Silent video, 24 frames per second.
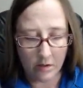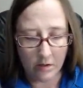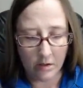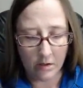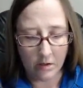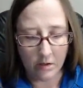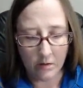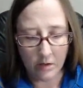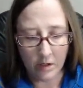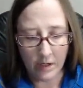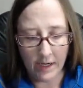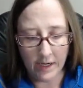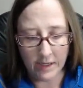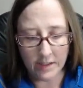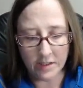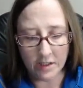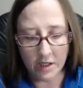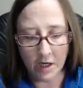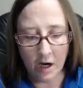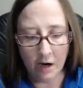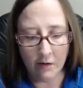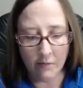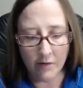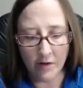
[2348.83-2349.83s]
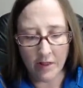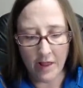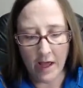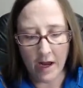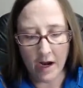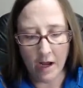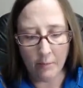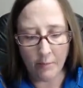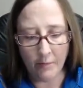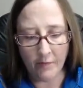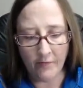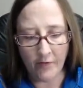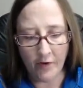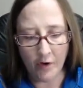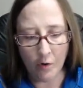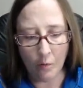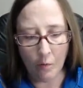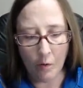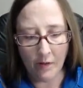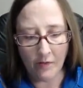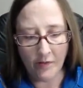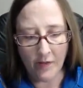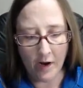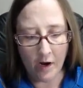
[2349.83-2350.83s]
Okay, to cover that up if you don't
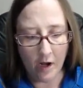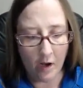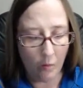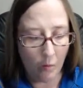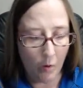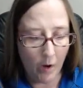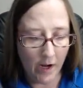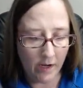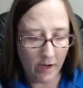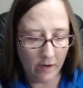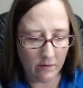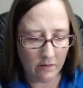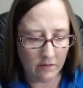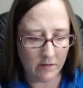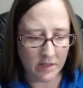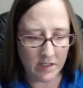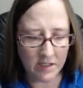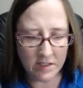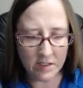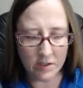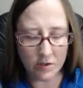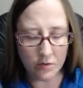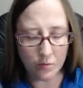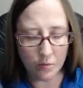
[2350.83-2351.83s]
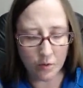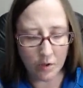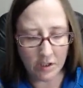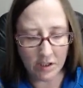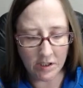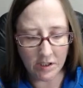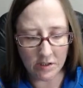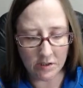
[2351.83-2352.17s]
want that all white. This is really